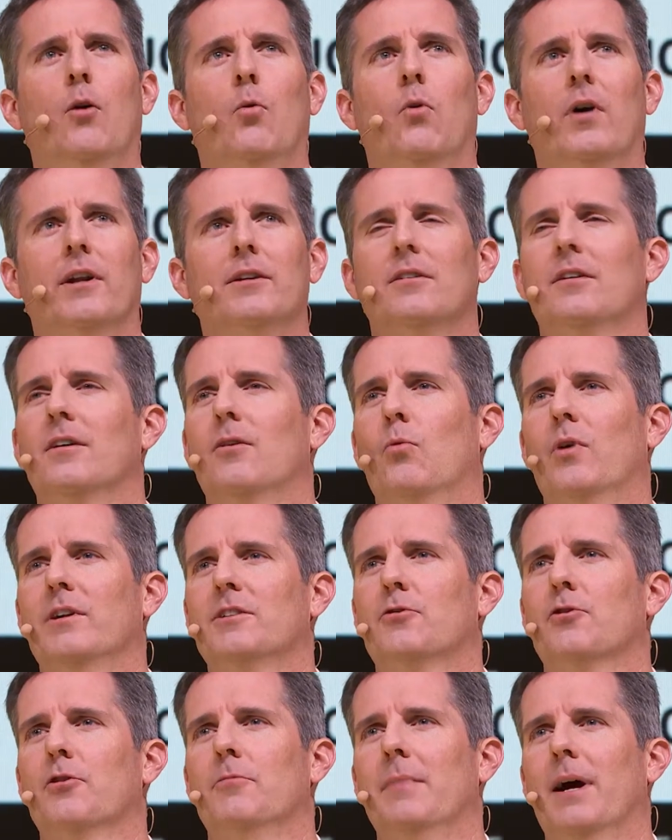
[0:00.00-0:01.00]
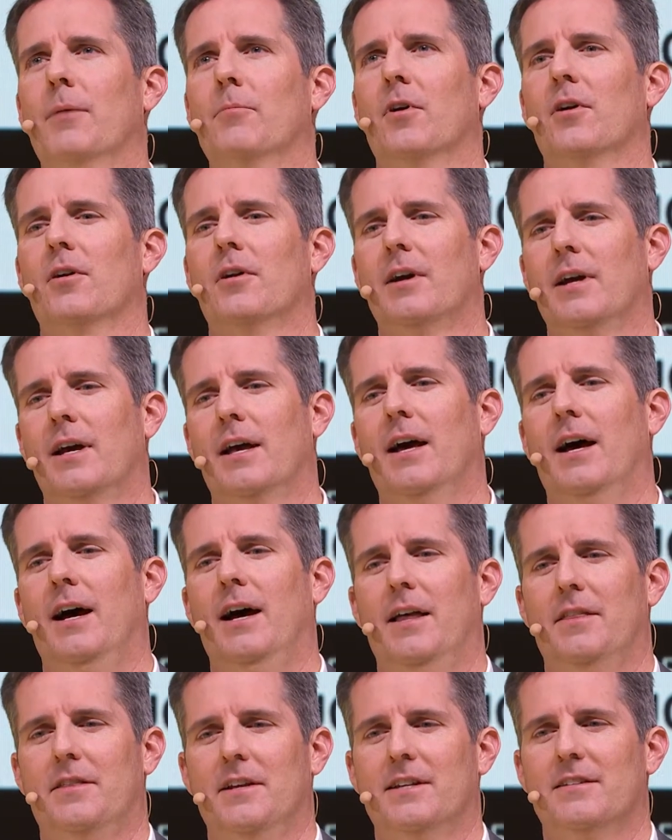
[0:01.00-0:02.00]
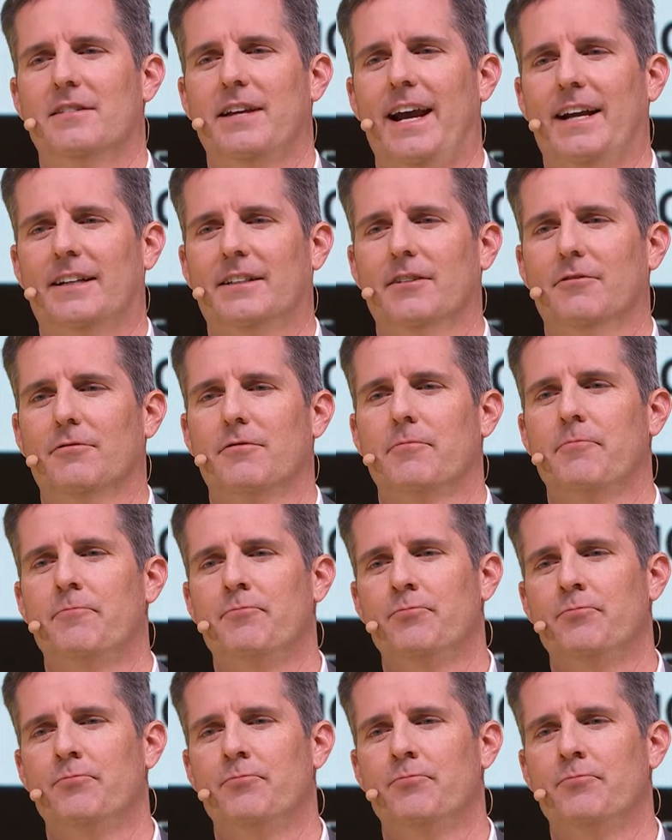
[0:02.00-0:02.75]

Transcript: uh, one, one crew member uh, that is active.